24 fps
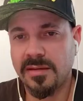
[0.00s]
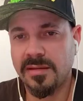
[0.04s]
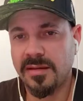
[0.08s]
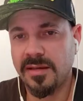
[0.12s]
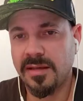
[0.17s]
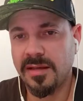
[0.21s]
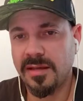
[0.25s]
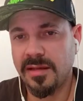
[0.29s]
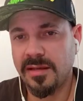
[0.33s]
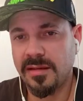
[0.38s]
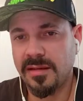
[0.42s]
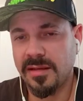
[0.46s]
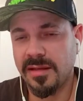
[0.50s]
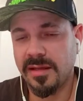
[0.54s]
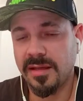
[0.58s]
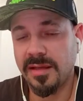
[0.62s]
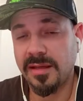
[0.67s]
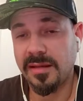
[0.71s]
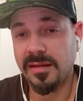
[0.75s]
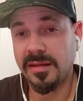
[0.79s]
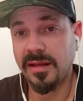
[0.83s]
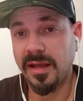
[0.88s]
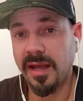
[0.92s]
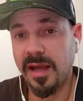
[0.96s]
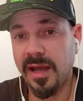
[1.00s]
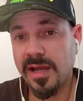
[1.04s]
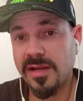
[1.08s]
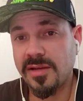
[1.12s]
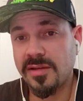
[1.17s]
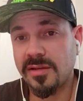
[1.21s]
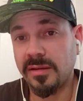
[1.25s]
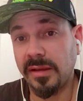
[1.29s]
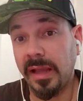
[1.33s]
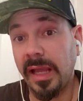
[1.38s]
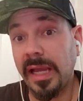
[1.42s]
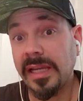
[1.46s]
The thing that
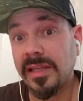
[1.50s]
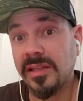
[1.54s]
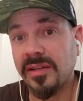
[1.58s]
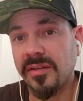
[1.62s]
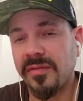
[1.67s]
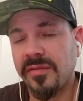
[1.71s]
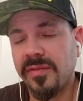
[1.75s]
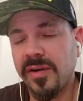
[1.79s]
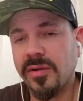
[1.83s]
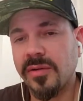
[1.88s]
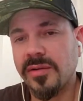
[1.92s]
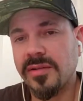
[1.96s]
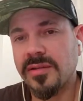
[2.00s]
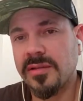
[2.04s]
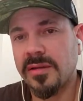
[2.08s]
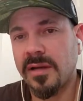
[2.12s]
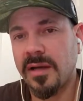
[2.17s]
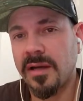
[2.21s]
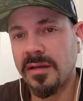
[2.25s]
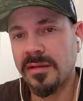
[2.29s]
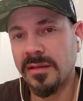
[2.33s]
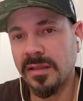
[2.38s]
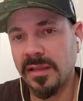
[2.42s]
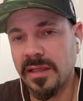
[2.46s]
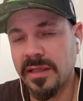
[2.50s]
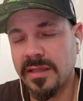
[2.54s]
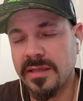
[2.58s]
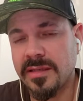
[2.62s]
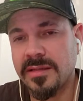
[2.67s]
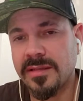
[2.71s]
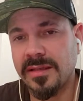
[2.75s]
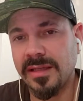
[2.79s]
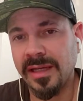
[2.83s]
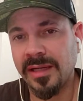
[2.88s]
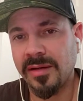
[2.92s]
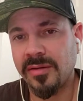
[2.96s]
I'd like to focus on
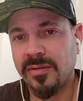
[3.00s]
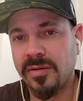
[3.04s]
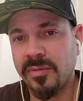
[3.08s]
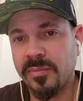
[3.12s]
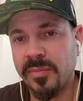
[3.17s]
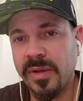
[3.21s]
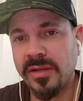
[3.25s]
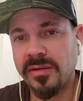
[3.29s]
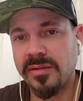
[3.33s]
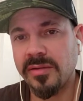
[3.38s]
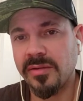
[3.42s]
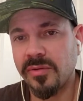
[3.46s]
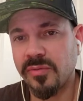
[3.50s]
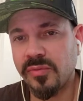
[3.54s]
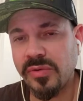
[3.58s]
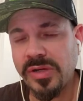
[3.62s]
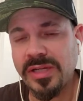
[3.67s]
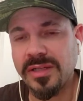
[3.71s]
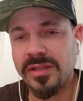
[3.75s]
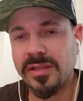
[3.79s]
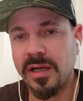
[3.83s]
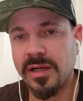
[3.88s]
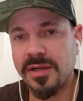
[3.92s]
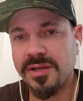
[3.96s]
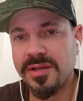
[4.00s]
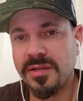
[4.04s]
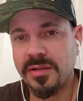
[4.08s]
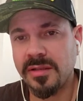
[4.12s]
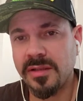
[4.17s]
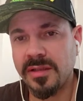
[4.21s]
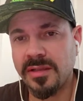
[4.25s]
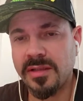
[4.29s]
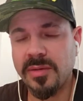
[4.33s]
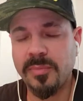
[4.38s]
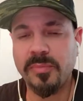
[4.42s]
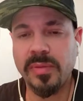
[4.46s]
is incremental
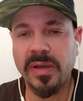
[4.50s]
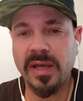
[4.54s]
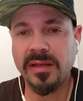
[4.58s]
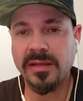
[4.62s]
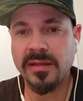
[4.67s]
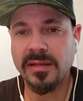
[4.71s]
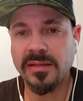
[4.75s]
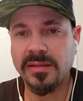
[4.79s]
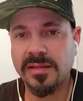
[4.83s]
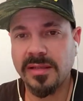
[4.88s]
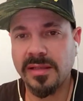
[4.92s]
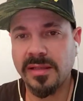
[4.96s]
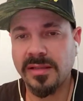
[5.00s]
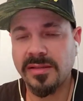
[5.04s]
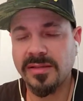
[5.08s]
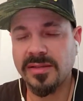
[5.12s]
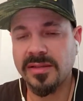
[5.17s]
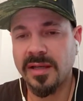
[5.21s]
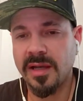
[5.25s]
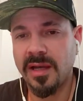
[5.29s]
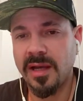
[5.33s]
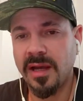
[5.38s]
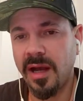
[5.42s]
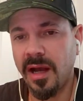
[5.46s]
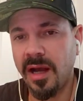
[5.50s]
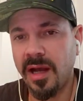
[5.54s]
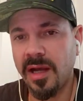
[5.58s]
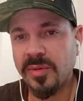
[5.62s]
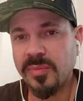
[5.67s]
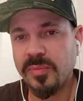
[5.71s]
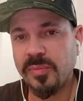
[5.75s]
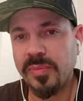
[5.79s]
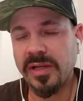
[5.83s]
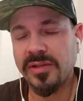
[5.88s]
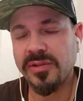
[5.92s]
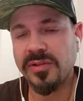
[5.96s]
reduction in dependencies
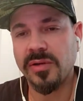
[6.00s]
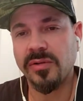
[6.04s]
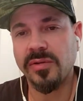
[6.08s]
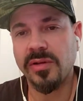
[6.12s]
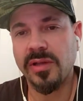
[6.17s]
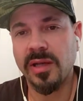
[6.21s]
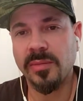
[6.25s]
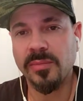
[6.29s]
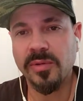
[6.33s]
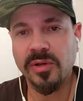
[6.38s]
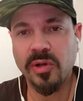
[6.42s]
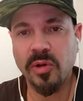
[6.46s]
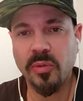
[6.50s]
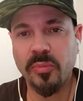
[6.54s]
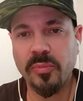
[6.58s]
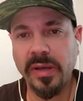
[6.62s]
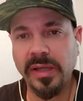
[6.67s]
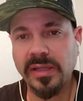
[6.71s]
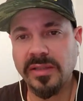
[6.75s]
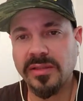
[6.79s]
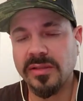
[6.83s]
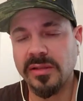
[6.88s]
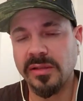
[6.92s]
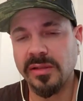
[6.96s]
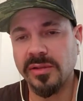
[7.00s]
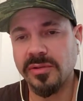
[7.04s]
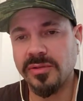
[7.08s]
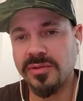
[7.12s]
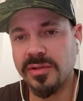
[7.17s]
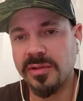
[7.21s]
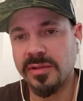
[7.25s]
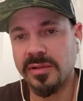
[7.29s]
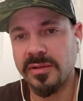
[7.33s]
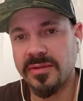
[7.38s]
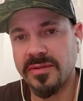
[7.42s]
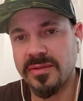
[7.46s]
on petrochemical-based
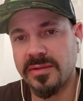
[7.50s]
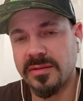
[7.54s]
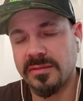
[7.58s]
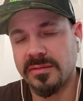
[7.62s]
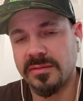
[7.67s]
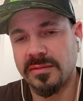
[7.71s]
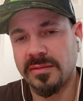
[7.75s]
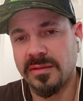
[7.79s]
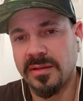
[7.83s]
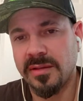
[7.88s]
solutions.